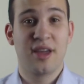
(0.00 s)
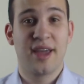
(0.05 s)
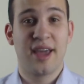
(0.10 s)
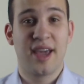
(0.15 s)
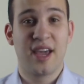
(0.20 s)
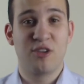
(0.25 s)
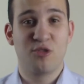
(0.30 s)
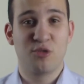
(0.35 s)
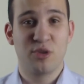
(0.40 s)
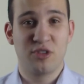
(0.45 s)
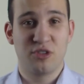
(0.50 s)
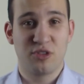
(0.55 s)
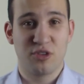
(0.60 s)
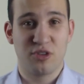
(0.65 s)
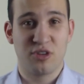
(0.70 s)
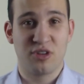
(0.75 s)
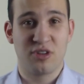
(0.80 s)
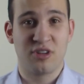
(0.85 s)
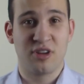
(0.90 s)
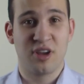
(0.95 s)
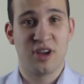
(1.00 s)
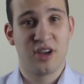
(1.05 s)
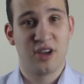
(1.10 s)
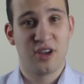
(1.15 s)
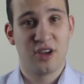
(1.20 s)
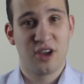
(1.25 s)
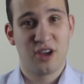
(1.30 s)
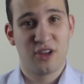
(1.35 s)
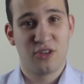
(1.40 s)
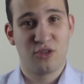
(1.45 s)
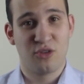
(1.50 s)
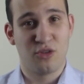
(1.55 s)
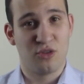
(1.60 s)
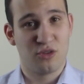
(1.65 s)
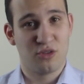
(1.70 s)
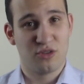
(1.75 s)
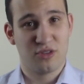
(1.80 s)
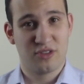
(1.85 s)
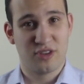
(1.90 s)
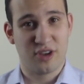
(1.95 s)
and return to
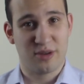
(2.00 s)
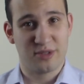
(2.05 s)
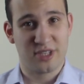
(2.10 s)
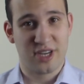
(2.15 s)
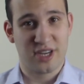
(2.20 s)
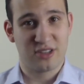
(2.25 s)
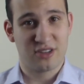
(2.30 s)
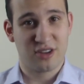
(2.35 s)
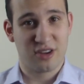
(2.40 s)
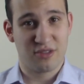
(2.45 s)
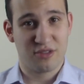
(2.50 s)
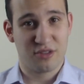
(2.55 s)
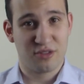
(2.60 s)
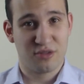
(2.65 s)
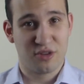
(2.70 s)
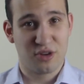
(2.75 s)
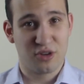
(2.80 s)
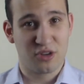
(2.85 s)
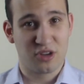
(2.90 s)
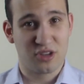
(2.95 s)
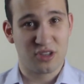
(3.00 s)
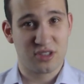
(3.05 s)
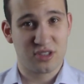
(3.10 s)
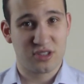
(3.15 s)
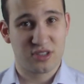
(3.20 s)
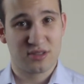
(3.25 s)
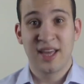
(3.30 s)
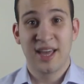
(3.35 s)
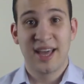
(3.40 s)
the object of your focus.